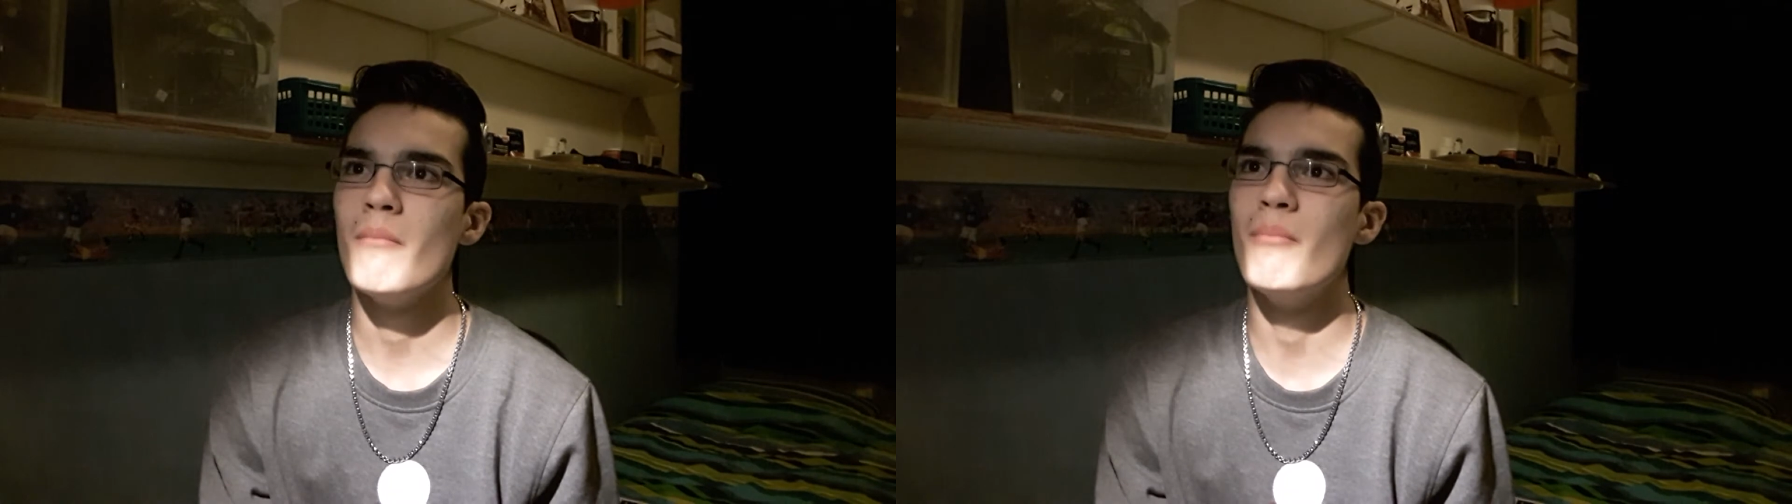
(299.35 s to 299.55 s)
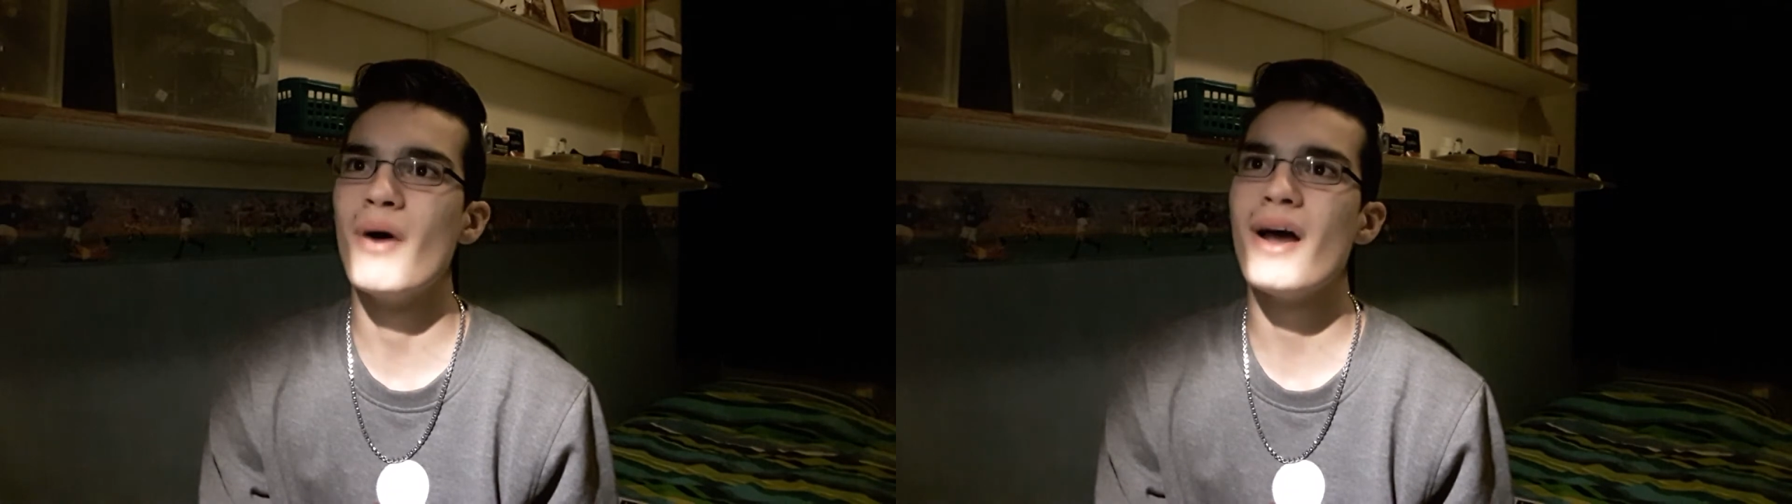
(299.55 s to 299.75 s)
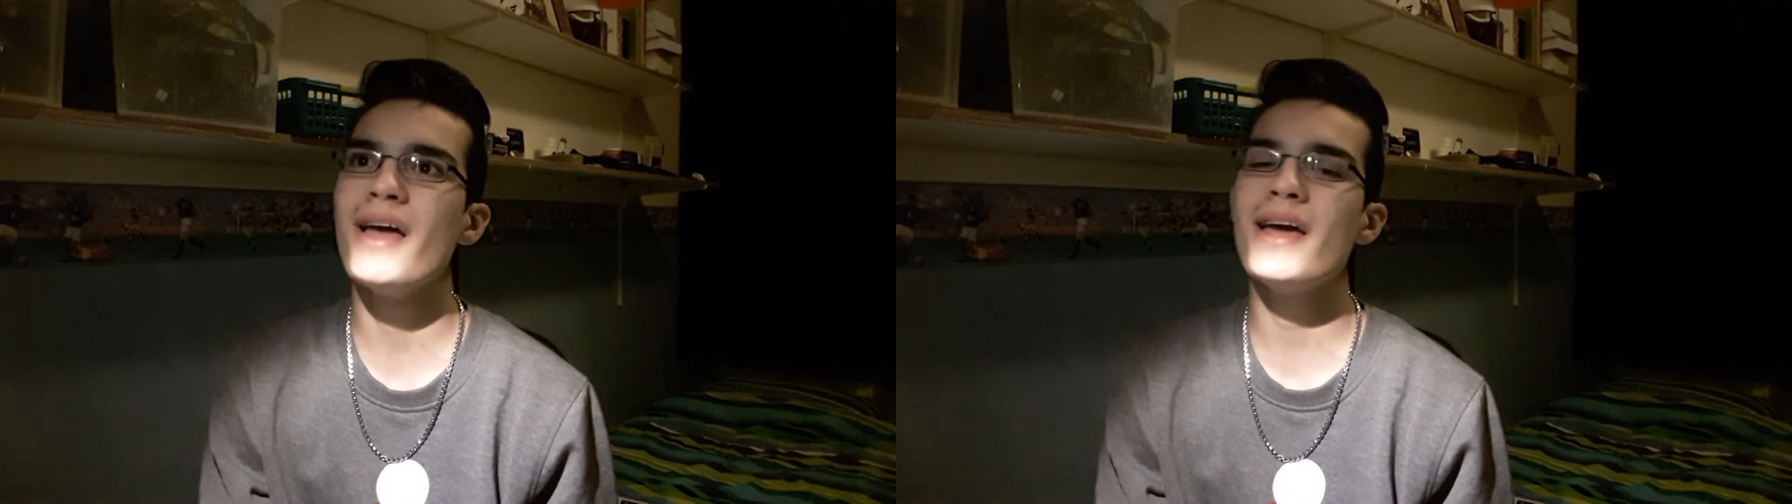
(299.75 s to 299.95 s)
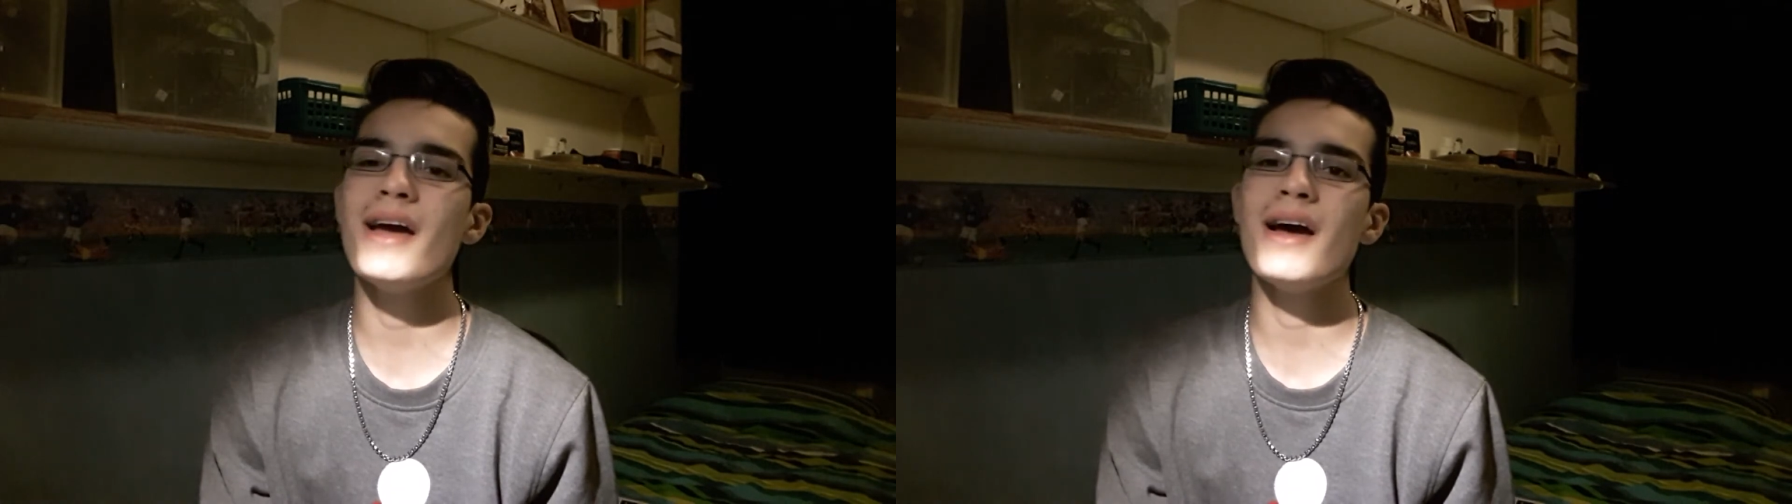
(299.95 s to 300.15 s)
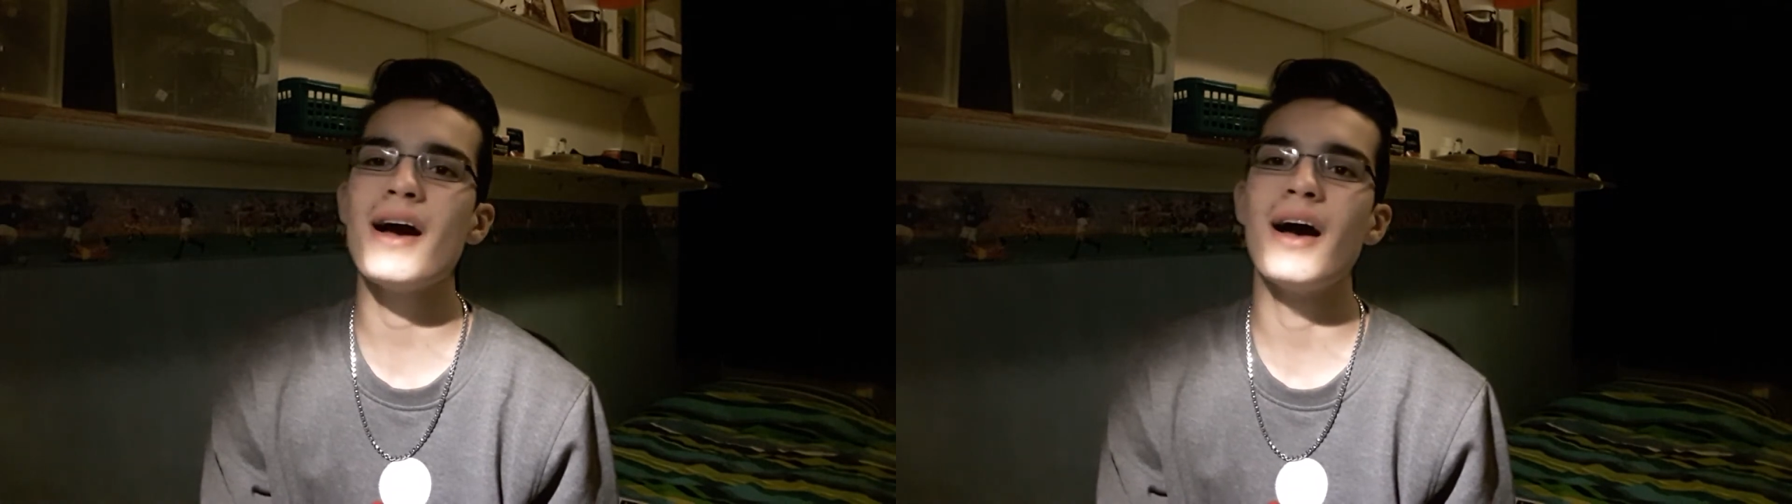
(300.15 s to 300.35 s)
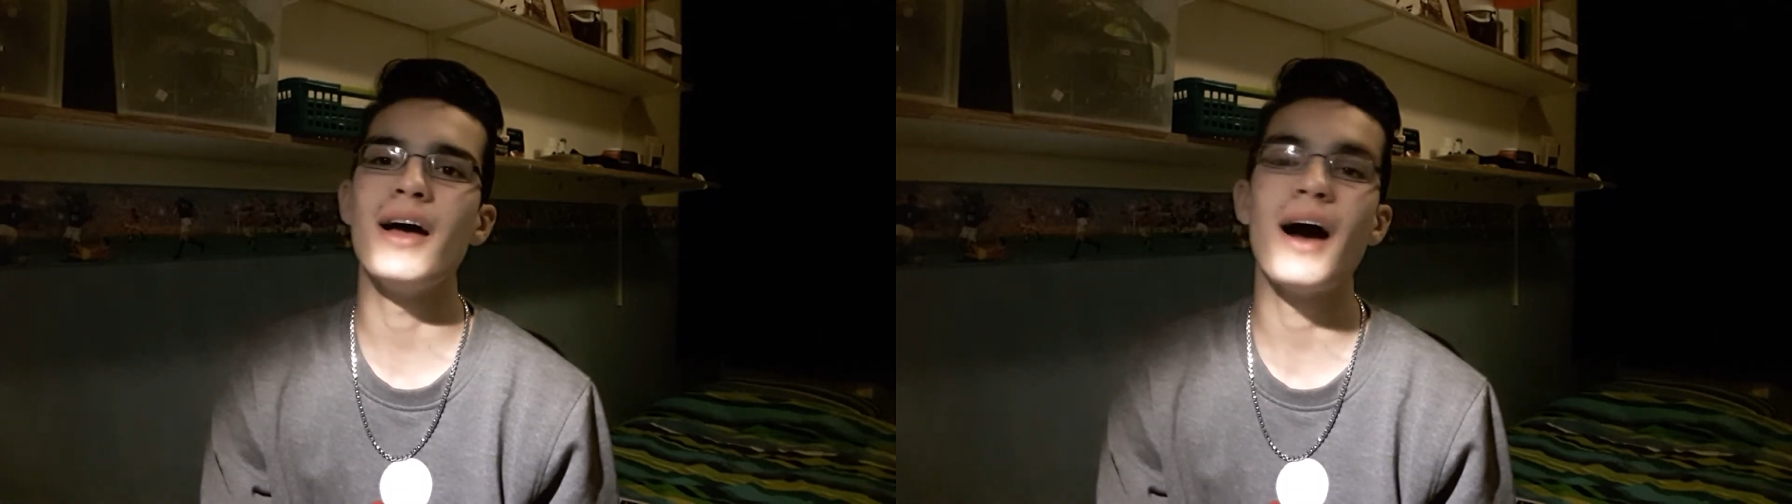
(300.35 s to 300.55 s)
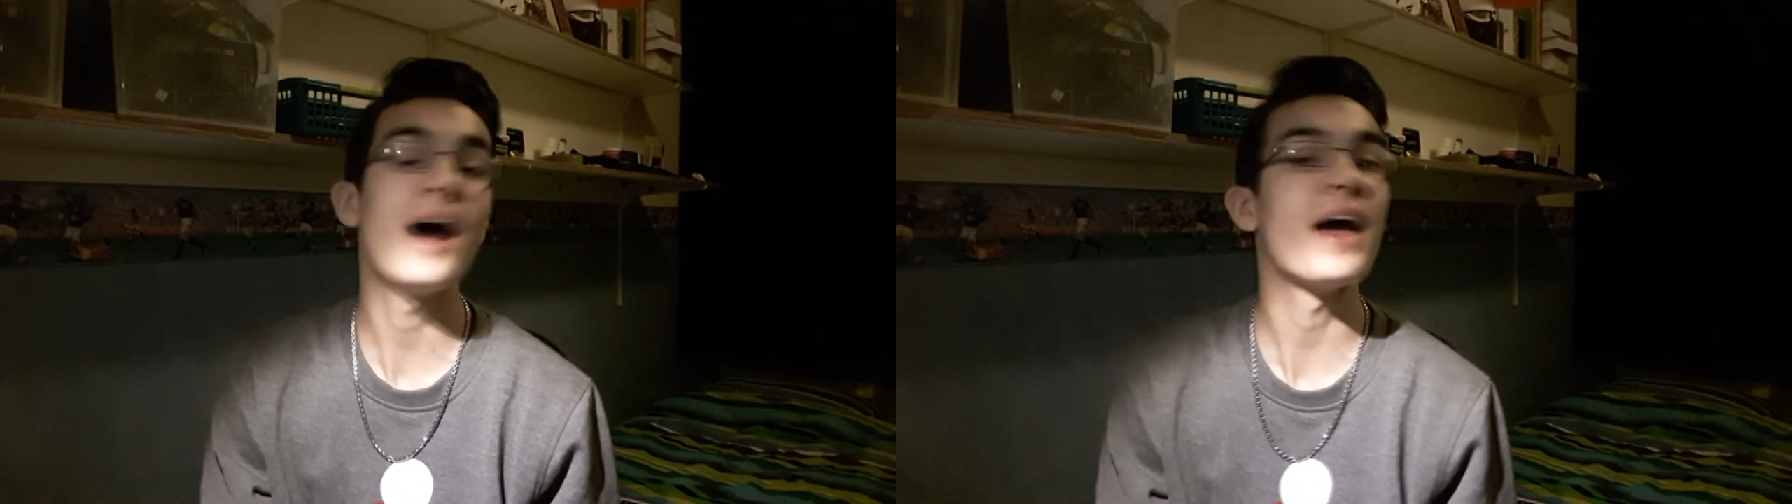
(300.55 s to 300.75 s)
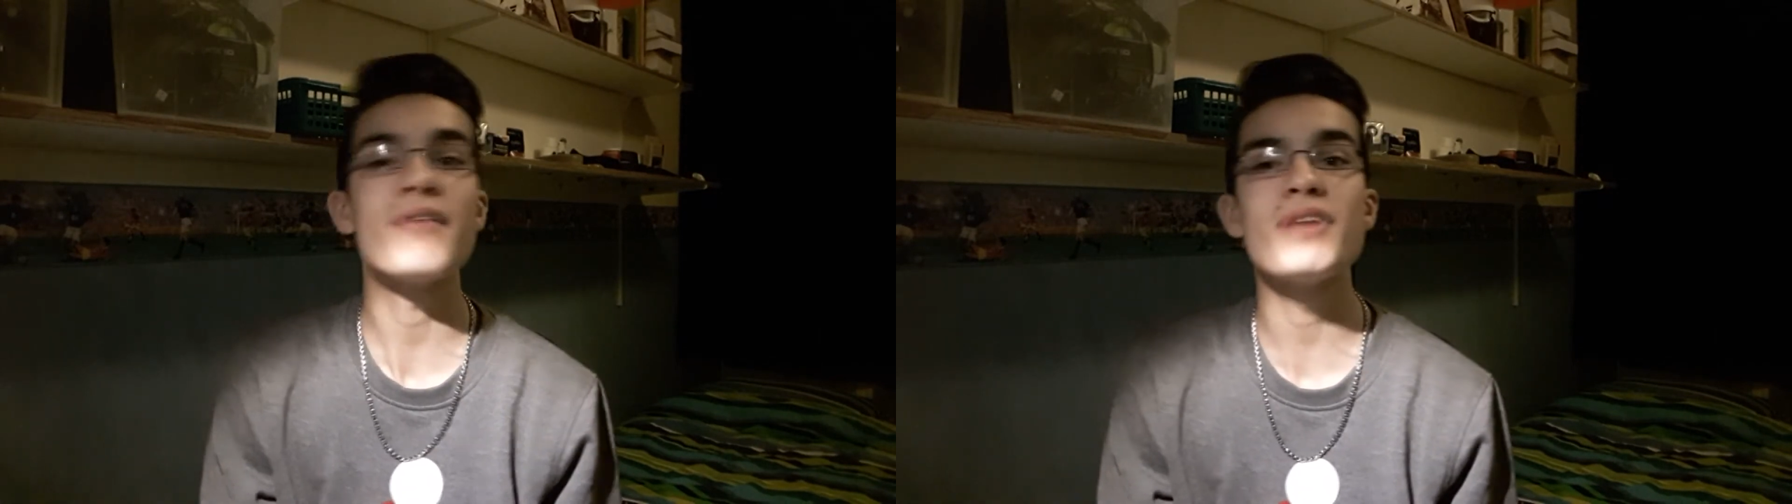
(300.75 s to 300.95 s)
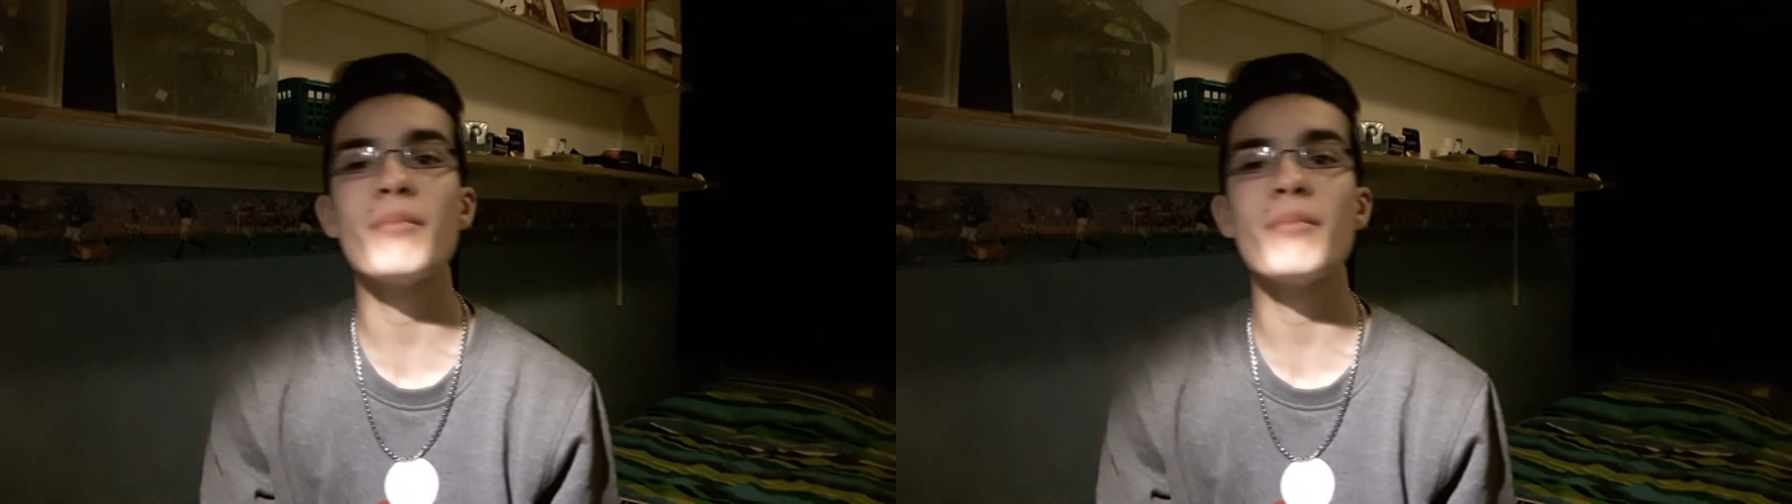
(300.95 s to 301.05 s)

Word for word: but I have